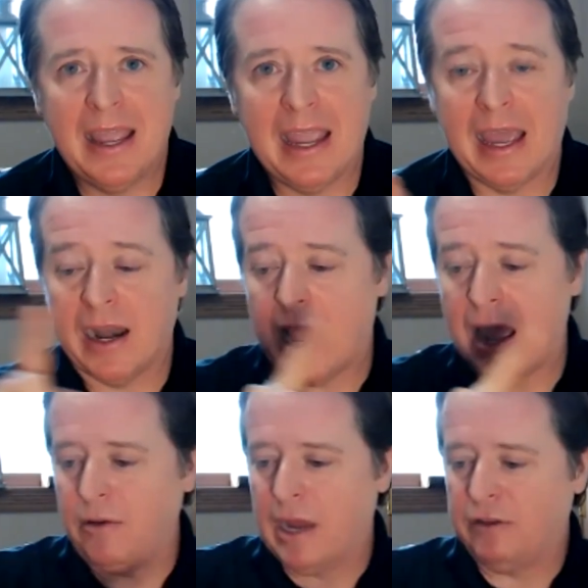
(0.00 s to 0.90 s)
And
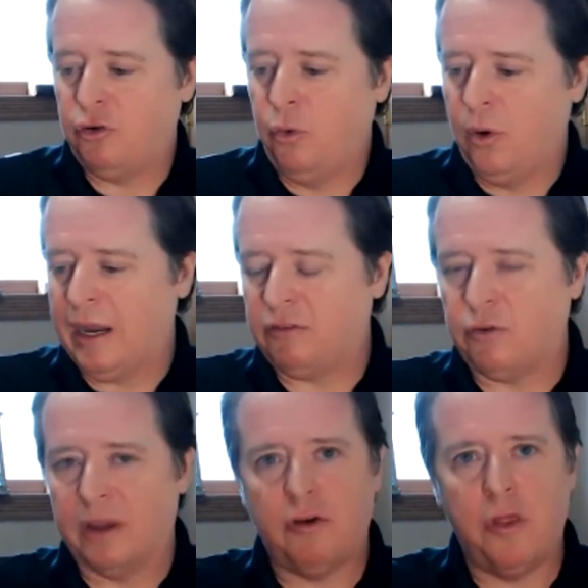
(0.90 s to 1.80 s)
I toured it.
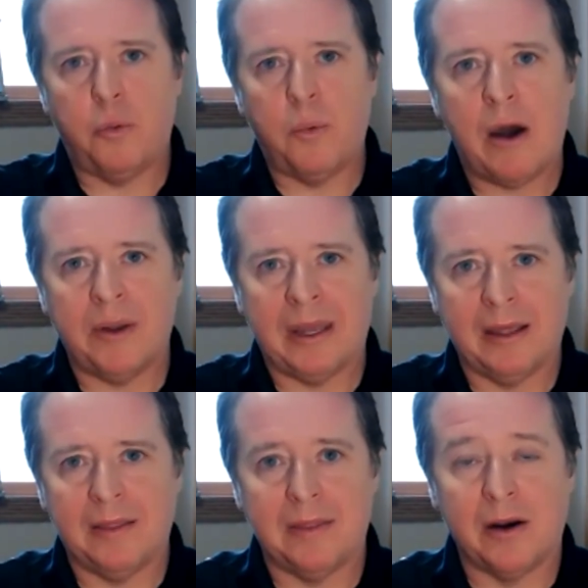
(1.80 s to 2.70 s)
So I saw the route
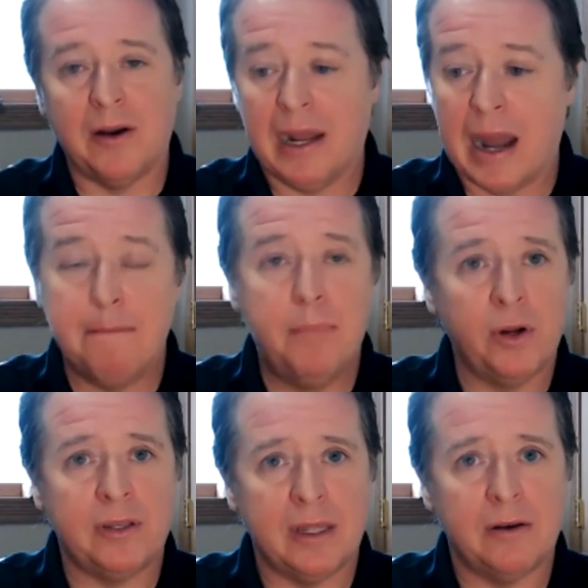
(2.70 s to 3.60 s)
getting them there, and I
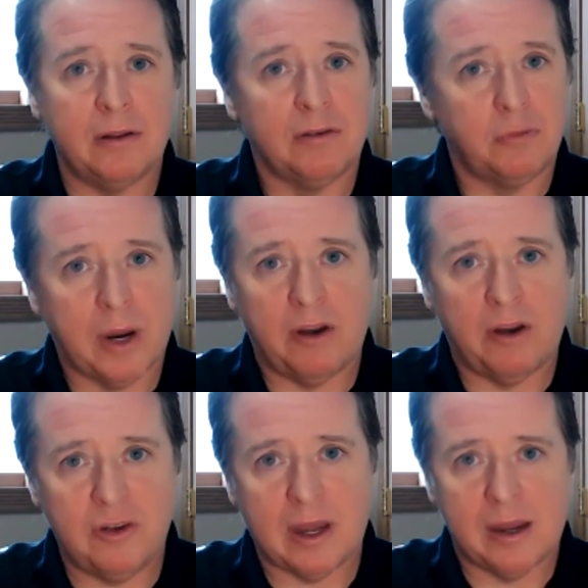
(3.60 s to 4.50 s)
booked it because
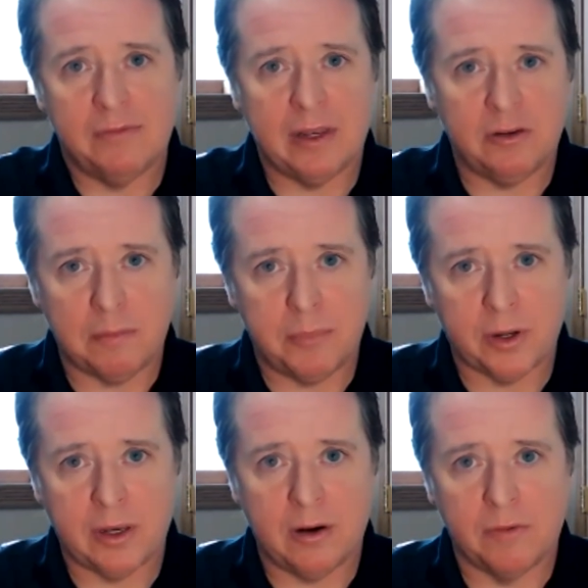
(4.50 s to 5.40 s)
recreation.gov lets you
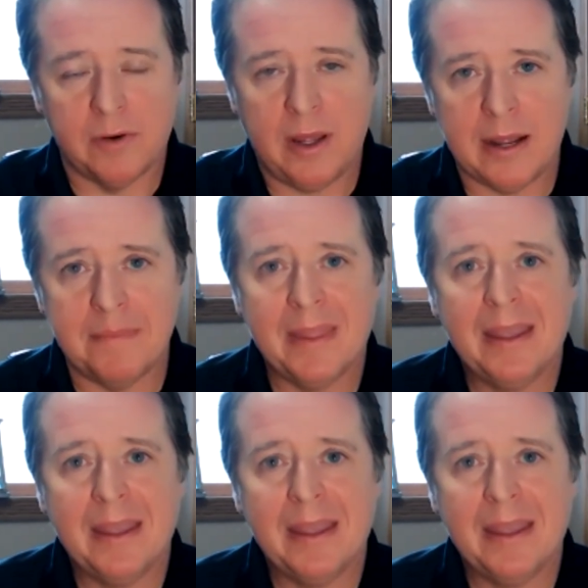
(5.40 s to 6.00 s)
book it overnight.